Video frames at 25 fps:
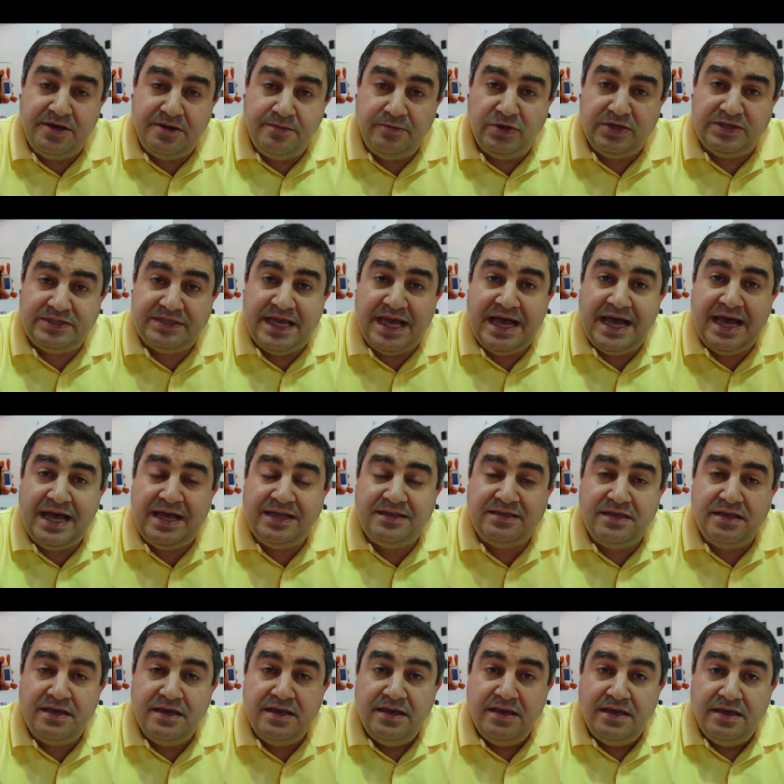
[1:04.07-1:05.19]
thermostat,
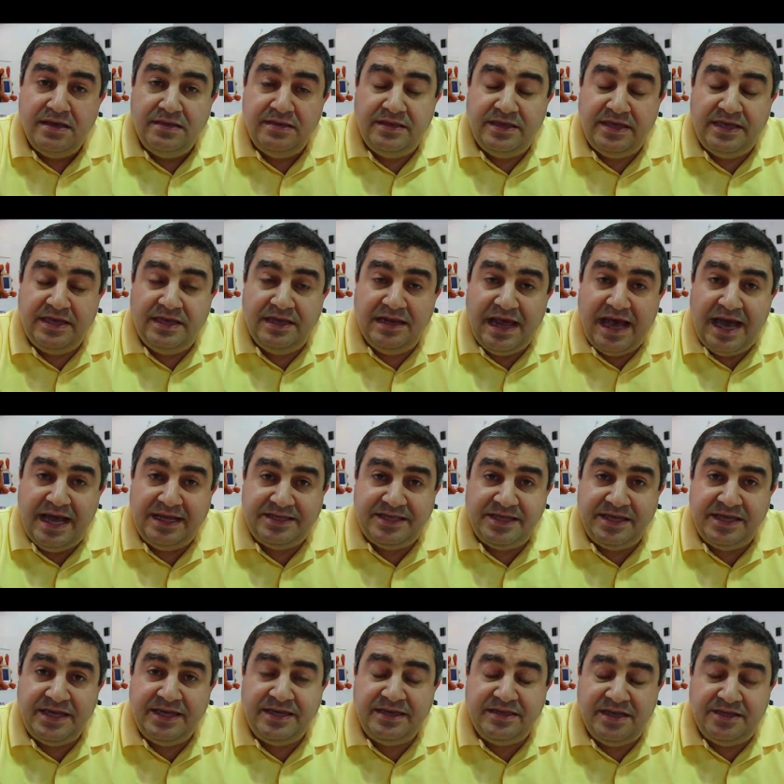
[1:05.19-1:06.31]
the
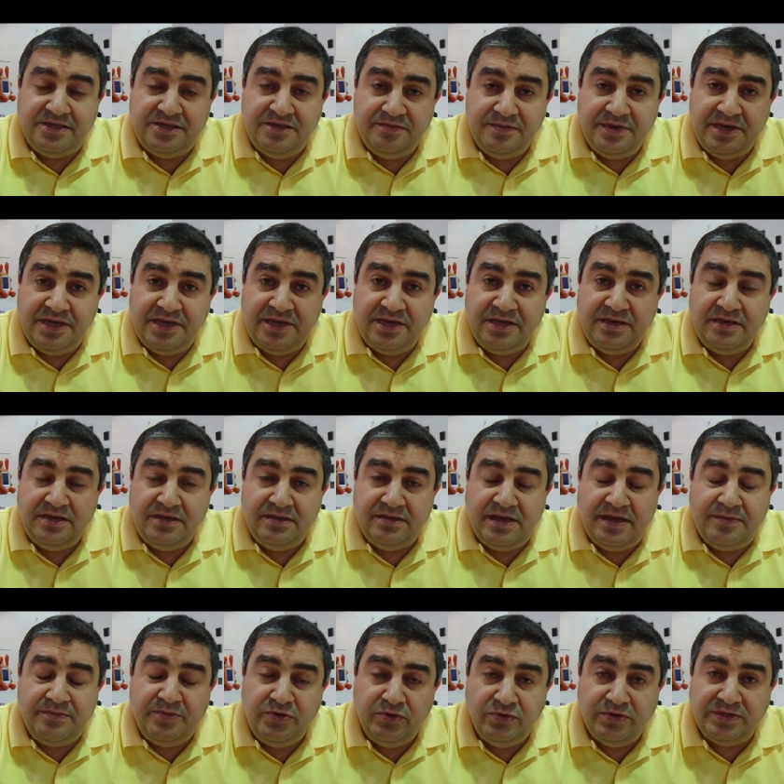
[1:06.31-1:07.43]
lighting, the dimming,
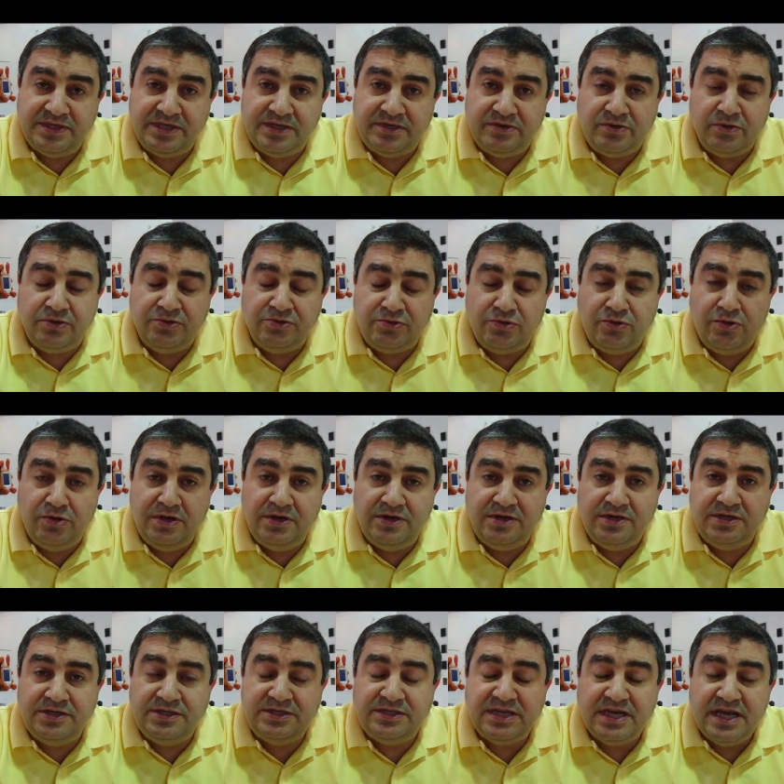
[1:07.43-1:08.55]
the music
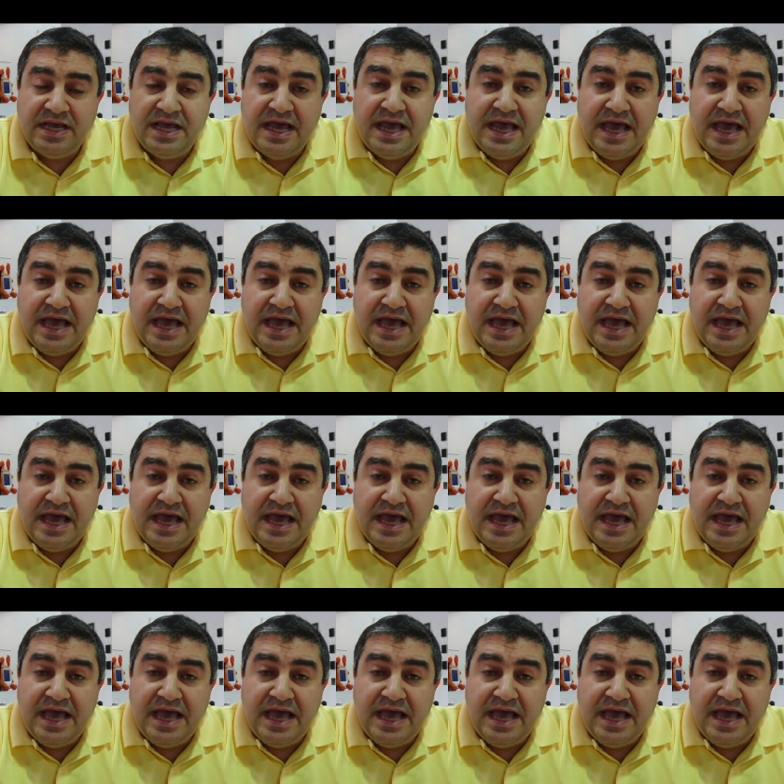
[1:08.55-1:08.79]
controllers,